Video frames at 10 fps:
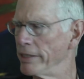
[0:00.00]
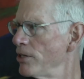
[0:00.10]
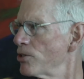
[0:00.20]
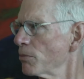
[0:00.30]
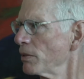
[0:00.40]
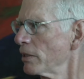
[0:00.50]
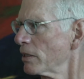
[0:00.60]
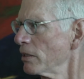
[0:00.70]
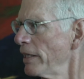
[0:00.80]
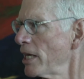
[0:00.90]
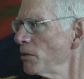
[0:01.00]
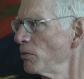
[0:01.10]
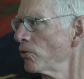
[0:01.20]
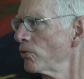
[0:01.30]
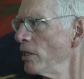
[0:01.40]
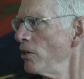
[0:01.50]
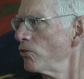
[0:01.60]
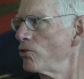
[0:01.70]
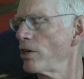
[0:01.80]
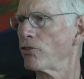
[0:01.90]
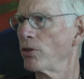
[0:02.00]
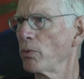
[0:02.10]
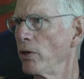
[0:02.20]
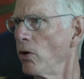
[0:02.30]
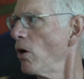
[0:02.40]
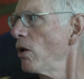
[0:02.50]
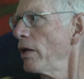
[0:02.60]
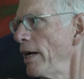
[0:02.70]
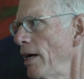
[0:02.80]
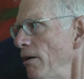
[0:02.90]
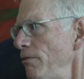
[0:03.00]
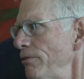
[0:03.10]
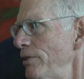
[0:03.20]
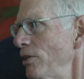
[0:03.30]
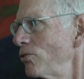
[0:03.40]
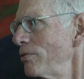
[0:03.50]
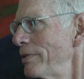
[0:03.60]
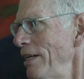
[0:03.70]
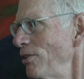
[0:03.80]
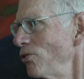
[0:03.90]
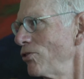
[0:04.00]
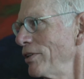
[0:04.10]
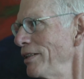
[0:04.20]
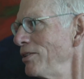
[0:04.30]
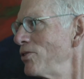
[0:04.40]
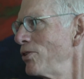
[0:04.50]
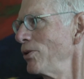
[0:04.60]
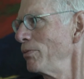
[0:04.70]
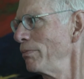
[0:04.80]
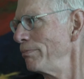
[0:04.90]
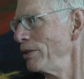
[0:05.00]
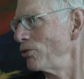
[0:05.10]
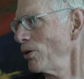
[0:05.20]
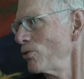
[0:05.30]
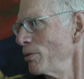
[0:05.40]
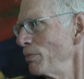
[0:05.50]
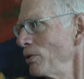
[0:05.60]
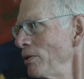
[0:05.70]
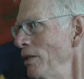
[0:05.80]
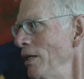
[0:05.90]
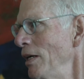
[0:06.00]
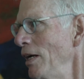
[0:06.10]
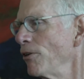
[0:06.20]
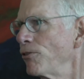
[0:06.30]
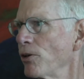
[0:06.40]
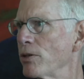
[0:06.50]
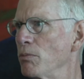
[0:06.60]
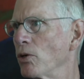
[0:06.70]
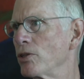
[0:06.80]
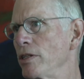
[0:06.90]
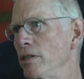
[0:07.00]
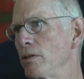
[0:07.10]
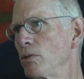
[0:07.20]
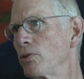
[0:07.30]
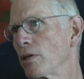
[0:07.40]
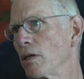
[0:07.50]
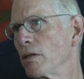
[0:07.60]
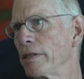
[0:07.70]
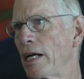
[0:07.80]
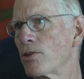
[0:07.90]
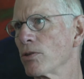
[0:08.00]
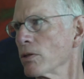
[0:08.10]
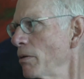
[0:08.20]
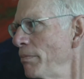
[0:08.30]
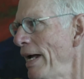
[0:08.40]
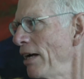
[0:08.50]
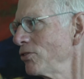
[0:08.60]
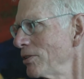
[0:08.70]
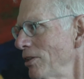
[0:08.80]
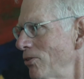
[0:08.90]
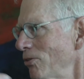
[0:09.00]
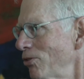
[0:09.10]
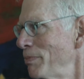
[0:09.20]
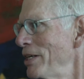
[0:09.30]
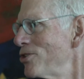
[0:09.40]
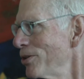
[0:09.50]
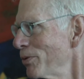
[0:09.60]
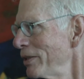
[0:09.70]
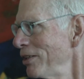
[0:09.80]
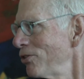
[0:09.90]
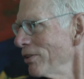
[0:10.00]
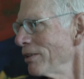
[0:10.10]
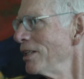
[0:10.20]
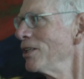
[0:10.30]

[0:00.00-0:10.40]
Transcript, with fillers: nature political animals suggests that we all have this tendency to be sociable and furthermore to use our natural capacities of speech and reason